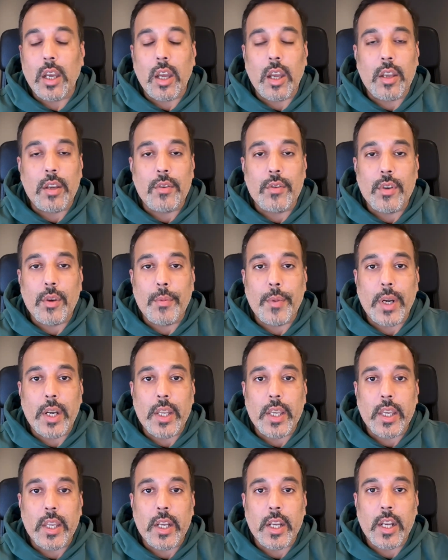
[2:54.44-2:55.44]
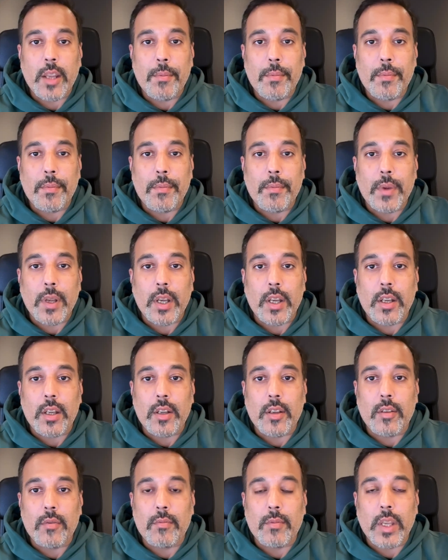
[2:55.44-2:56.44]
if you're building in an app
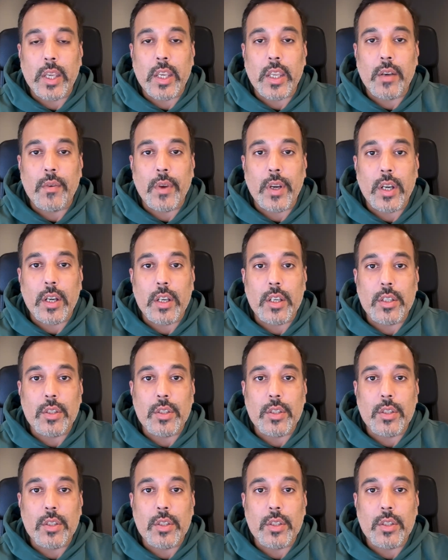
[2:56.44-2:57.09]
like inventory